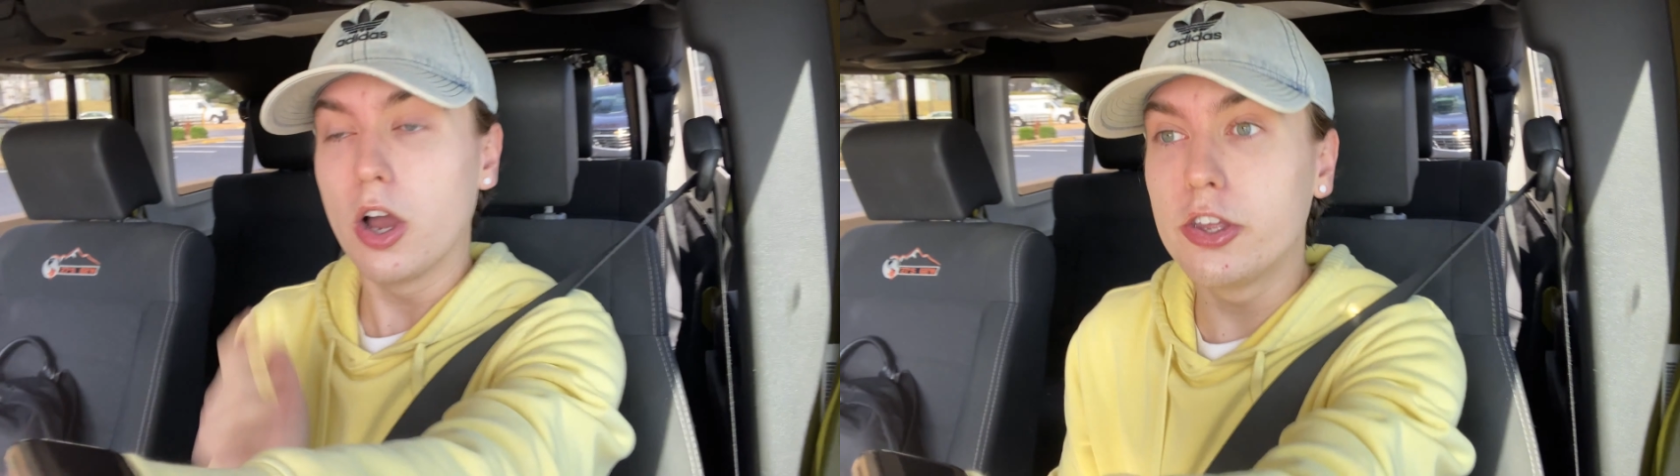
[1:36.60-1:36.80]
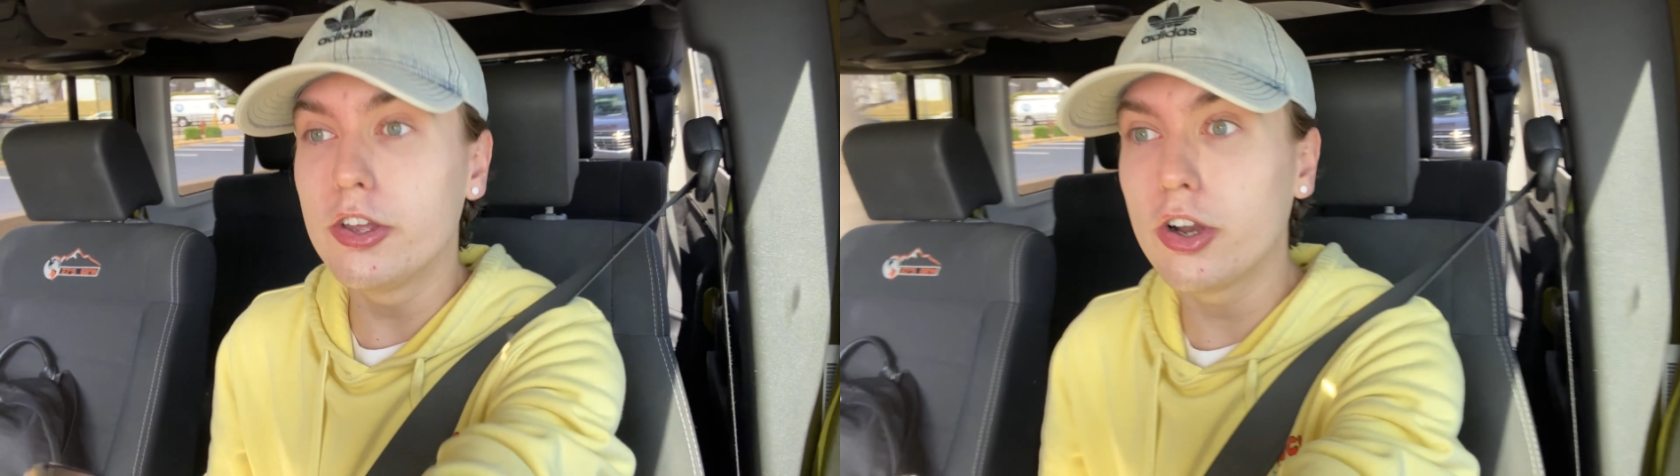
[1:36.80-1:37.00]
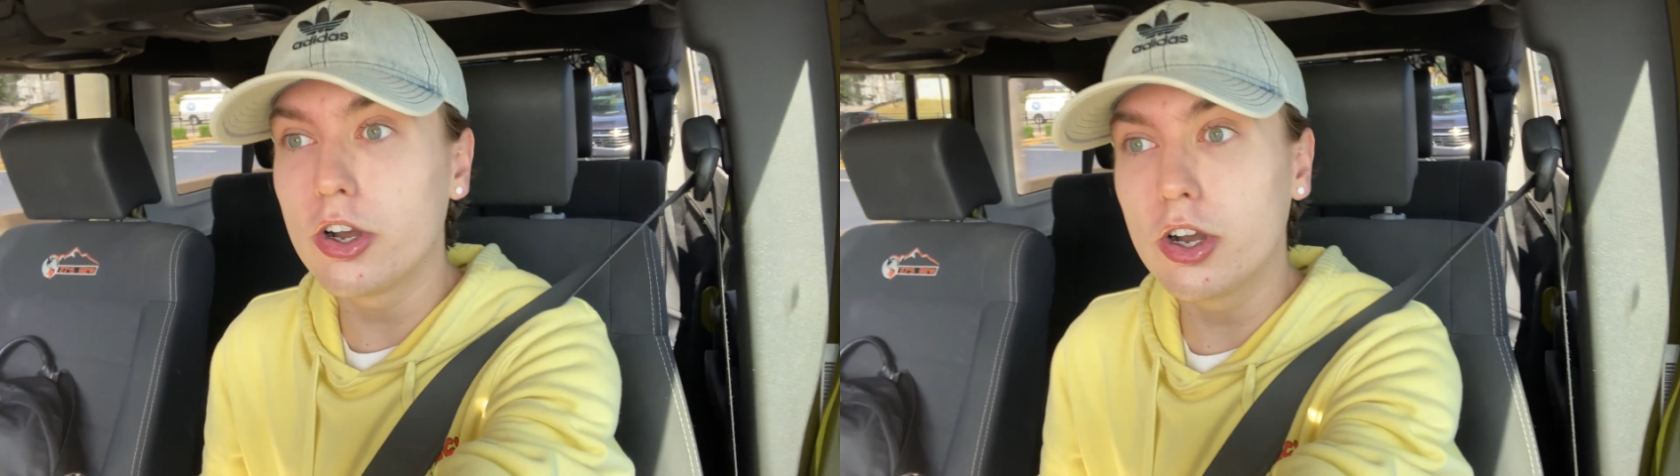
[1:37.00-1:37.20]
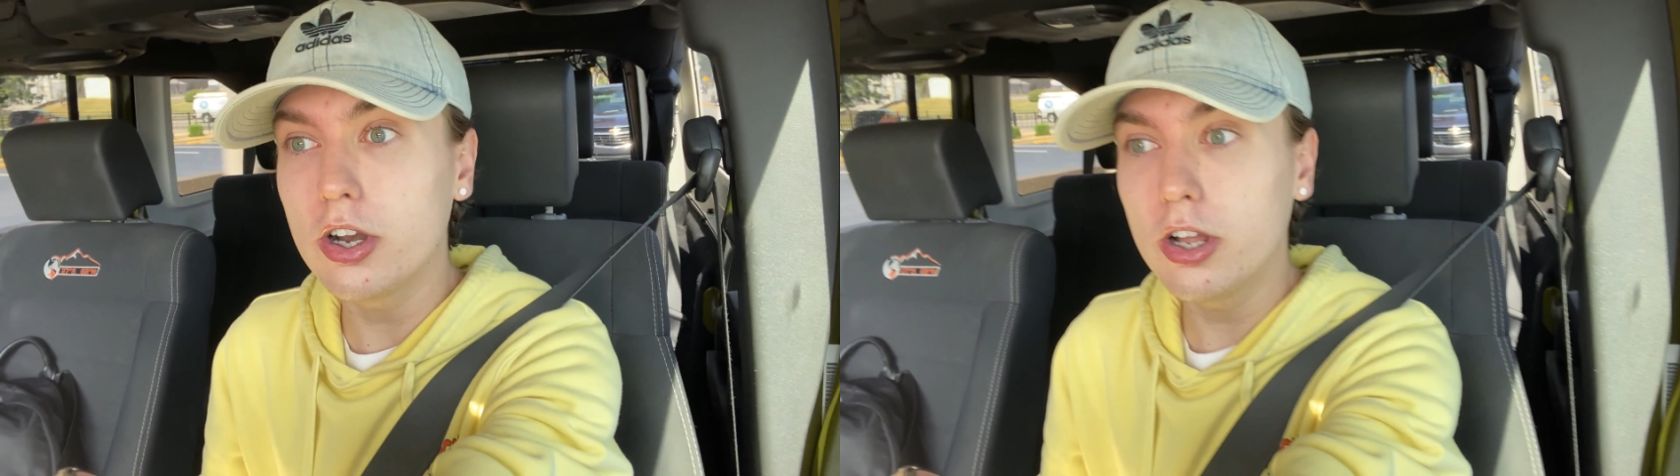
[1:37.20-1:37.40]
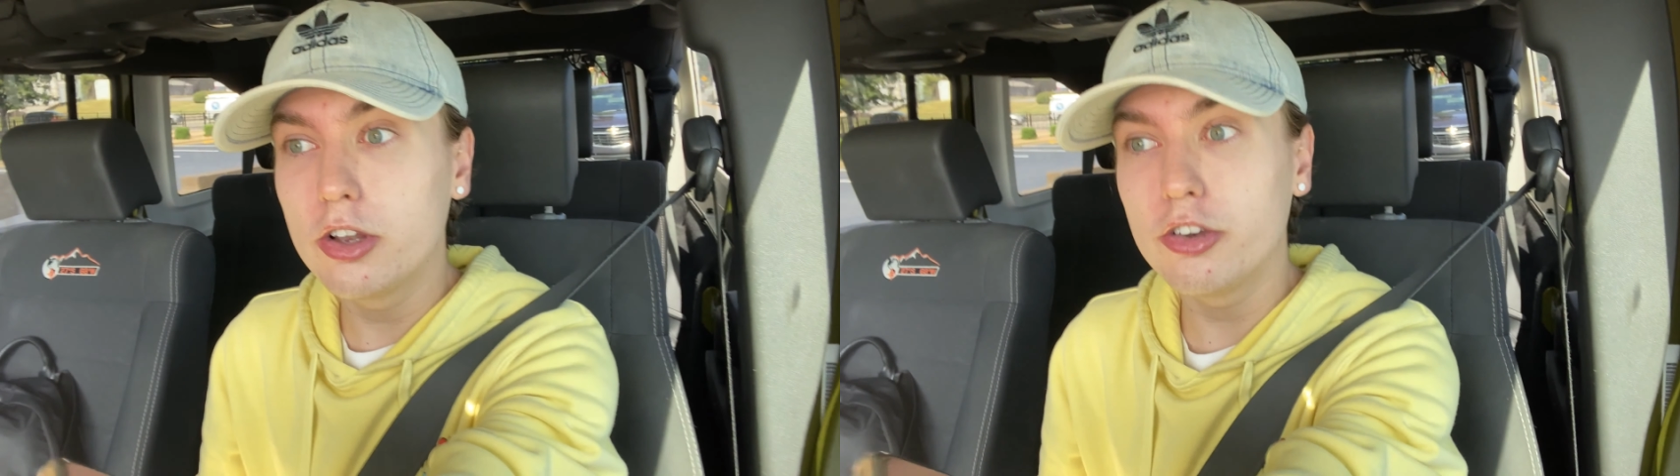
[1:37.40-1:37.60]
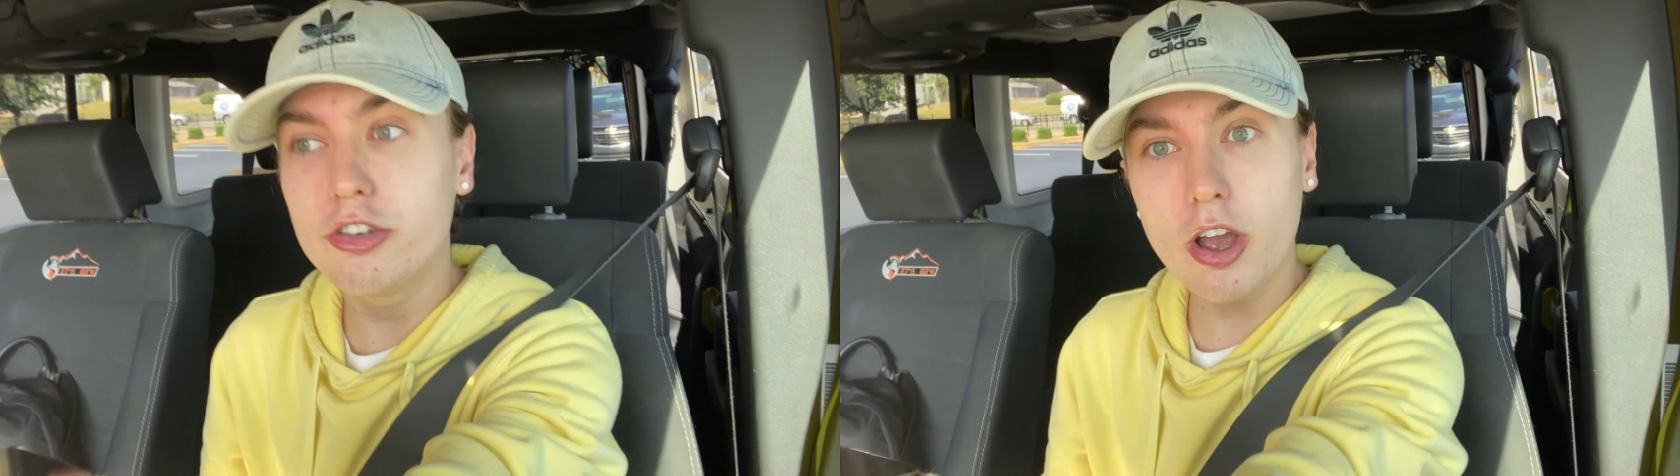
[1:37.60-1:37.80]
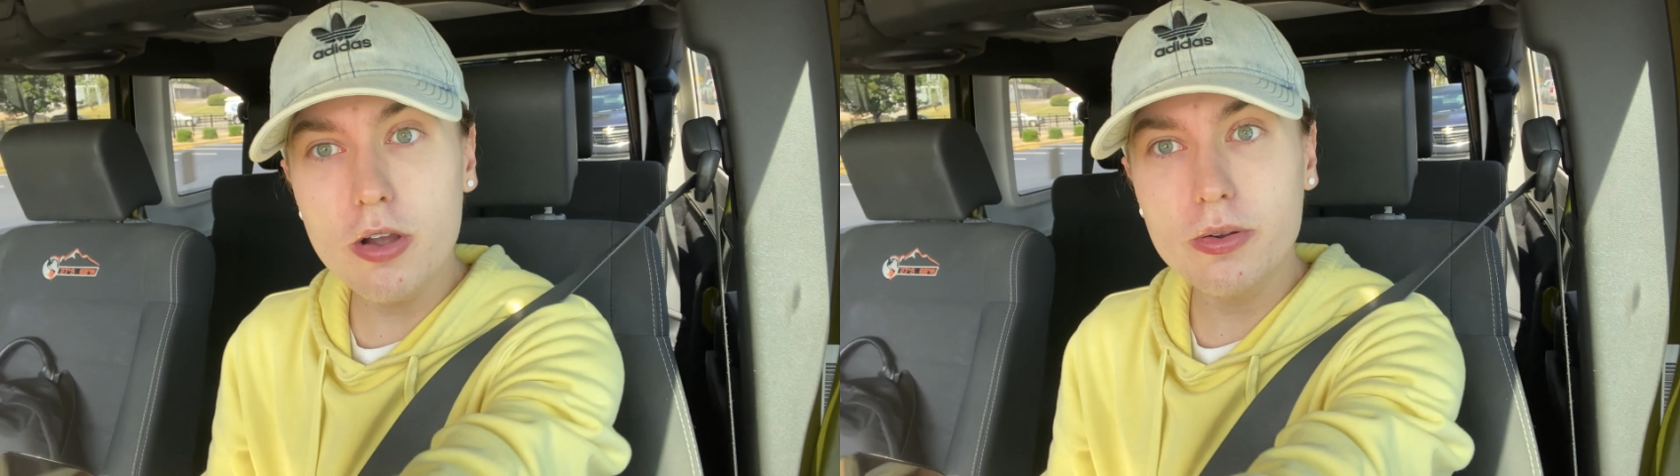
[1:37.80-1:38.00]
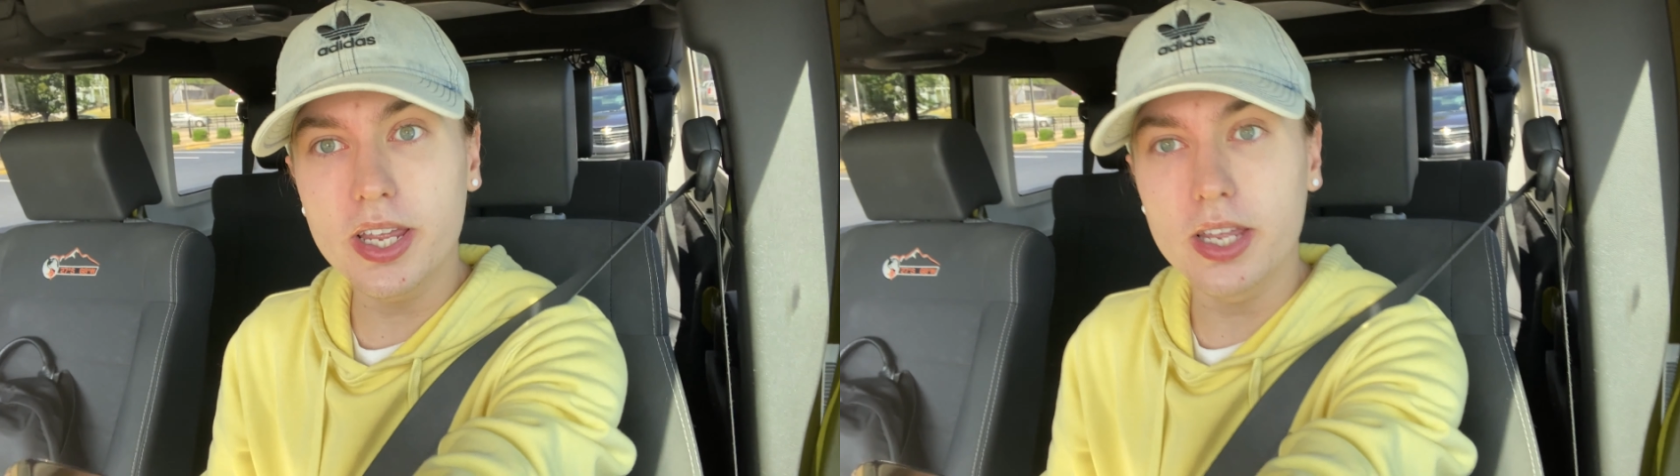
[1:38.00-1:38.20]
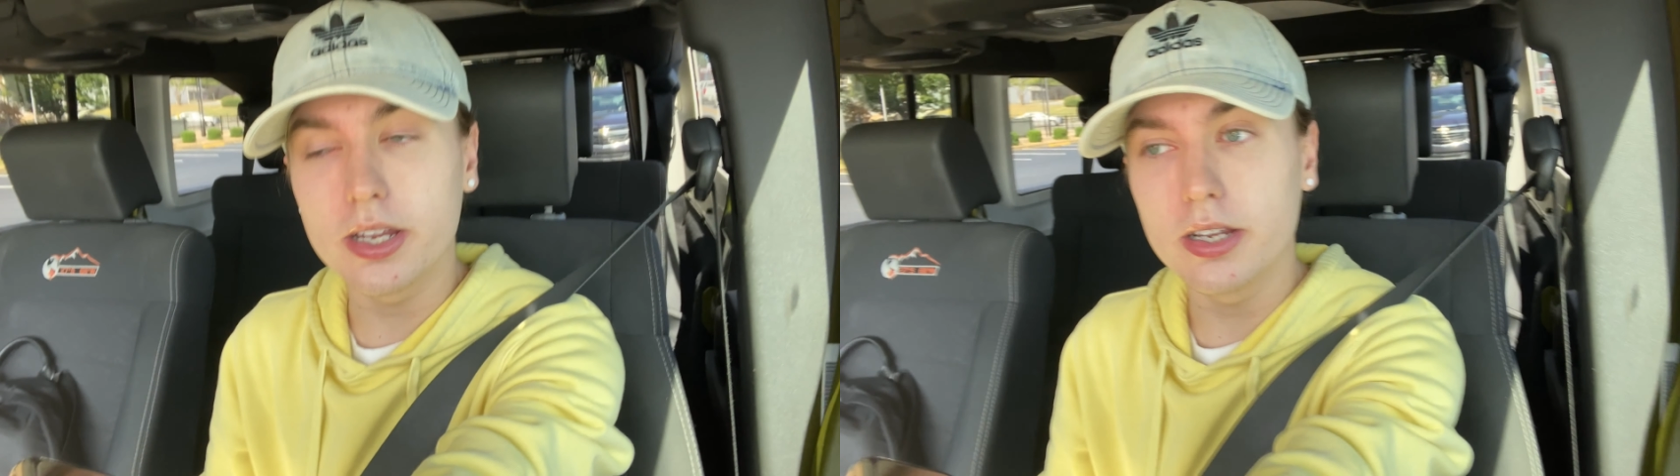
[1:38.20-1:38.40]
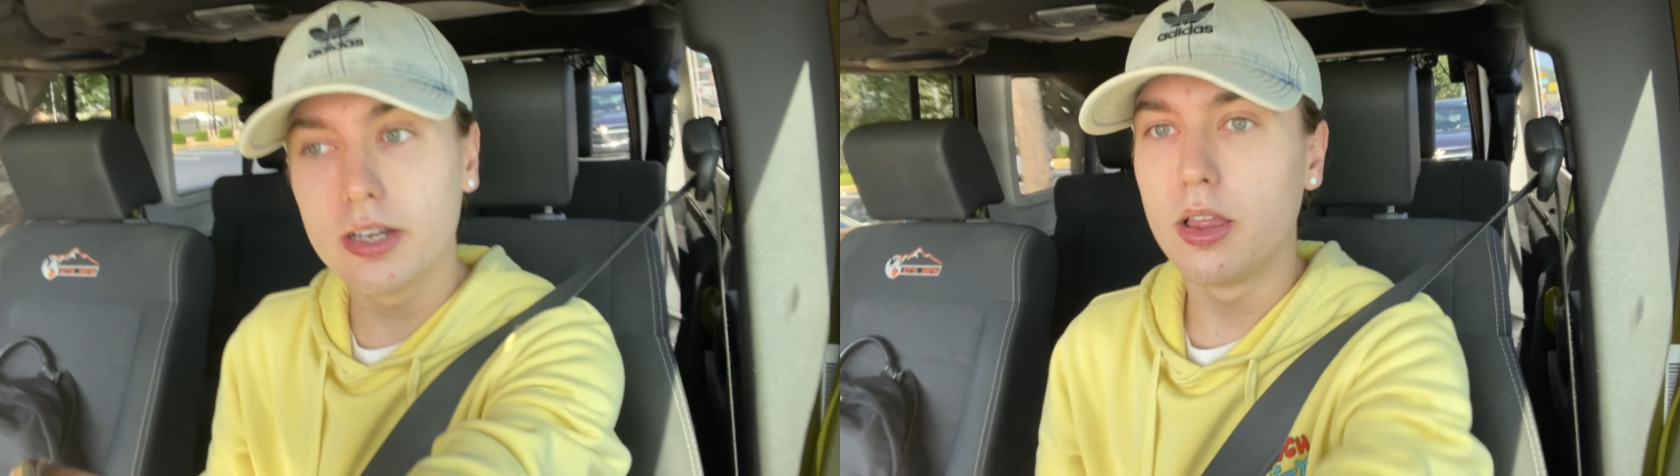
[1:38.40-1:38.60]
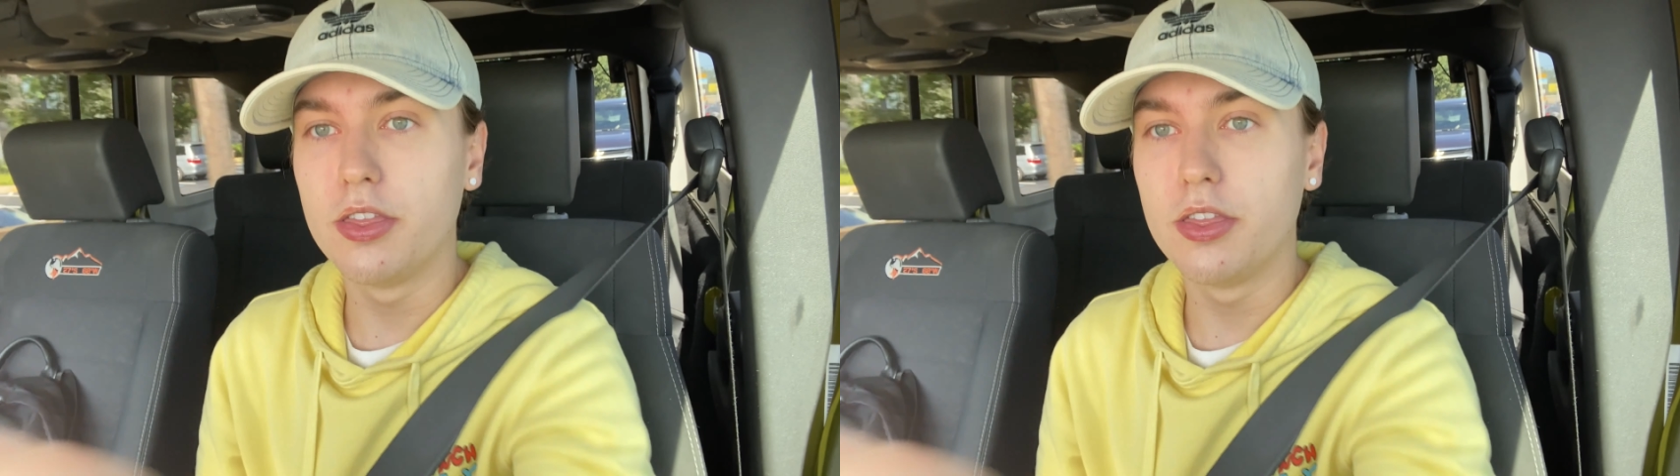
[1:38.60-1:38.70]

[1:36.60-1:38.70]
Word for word: You're joking.